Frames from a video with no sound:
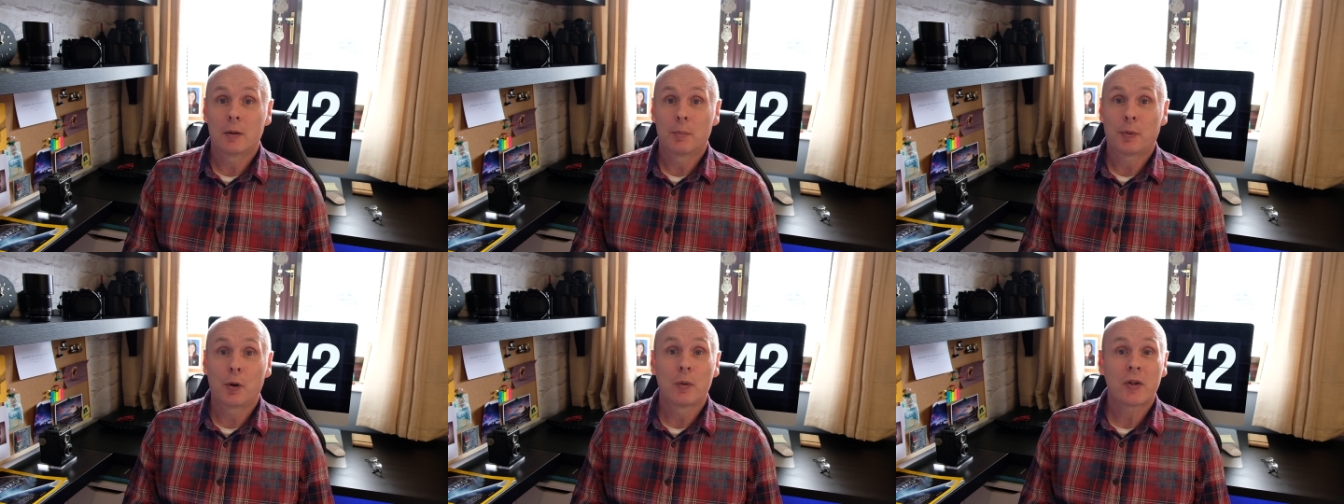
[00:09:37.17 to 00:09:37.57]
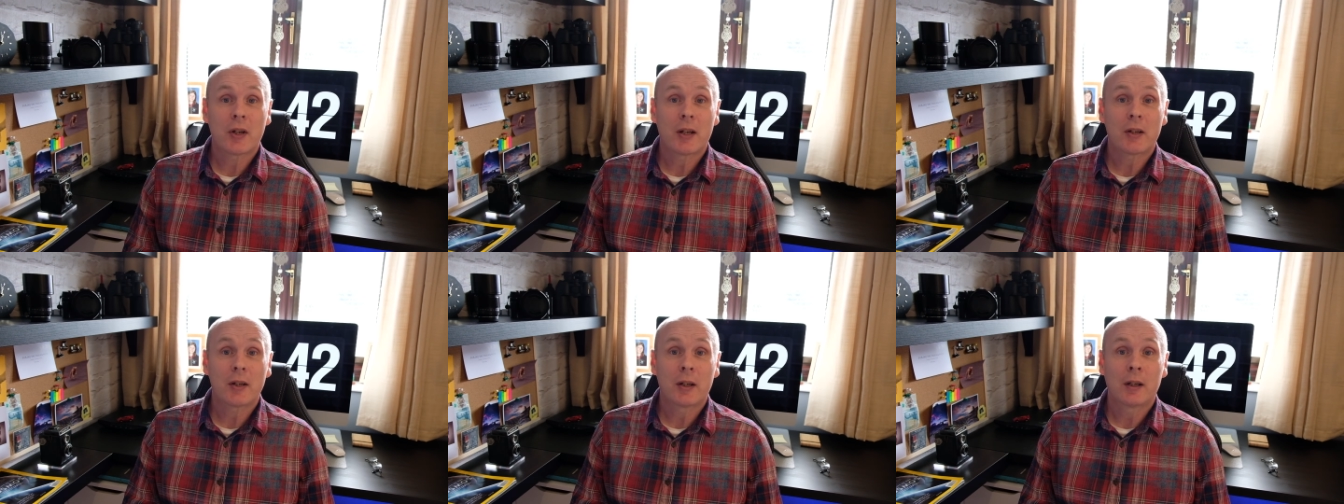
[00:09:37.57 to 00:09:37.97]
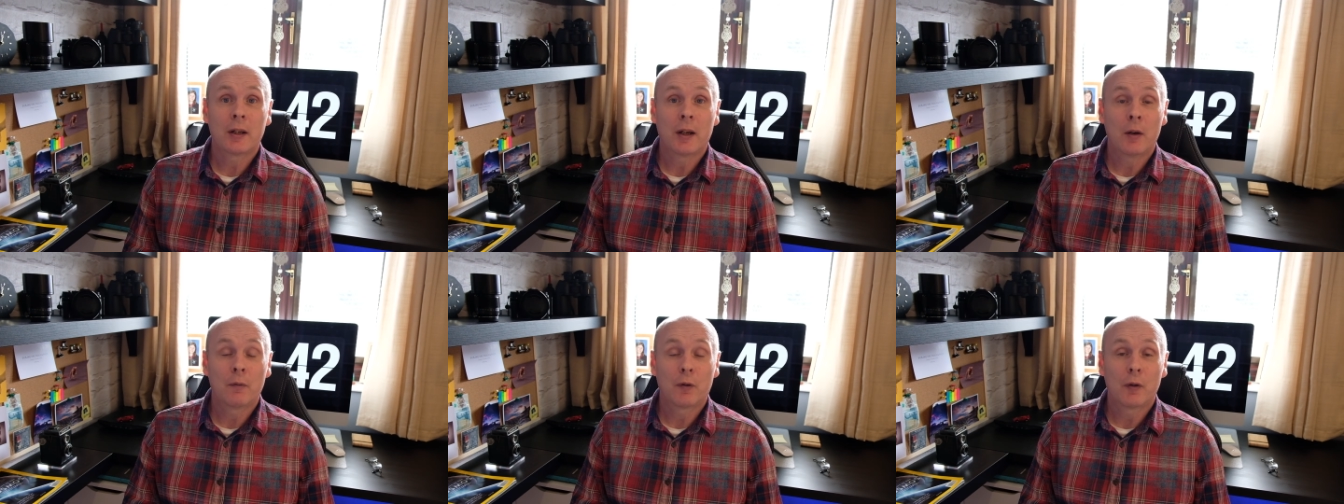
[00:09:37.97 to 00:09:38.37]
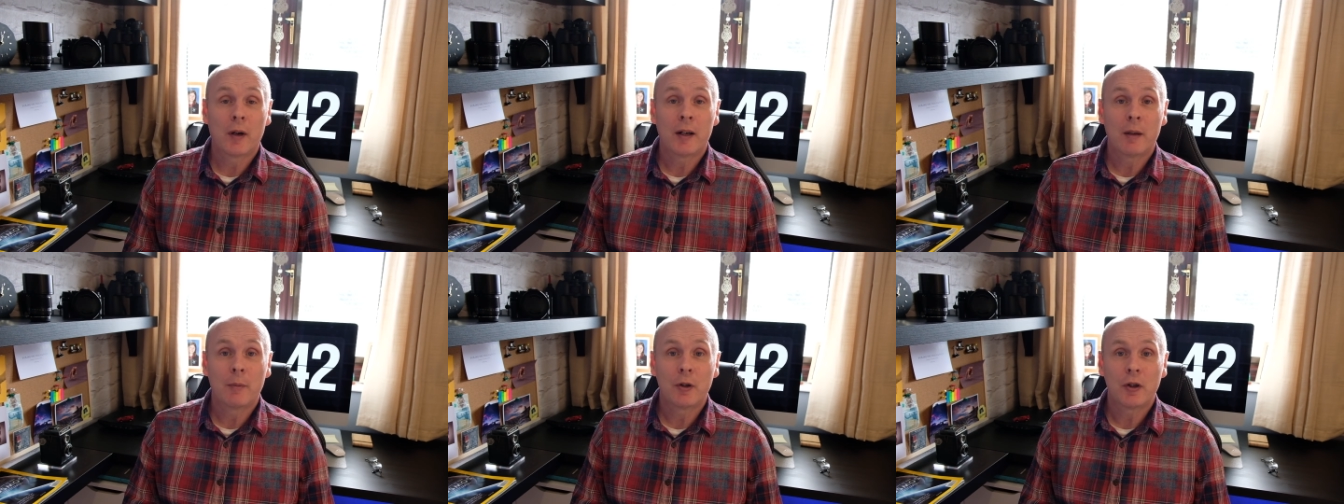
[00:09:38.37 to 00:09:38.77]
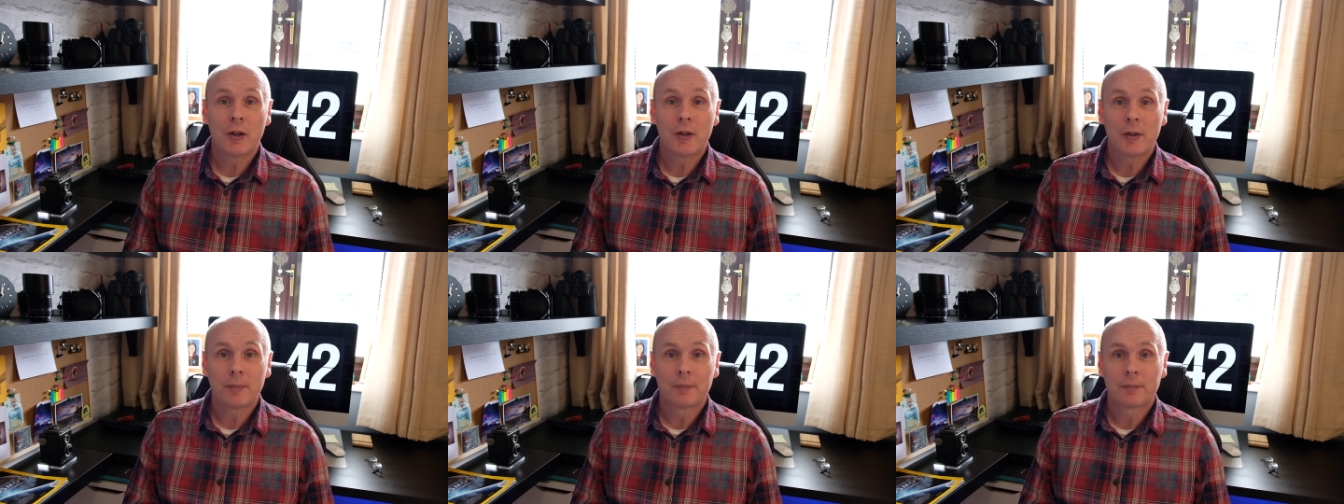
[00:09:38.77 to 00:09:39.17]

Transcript: processing infrared images,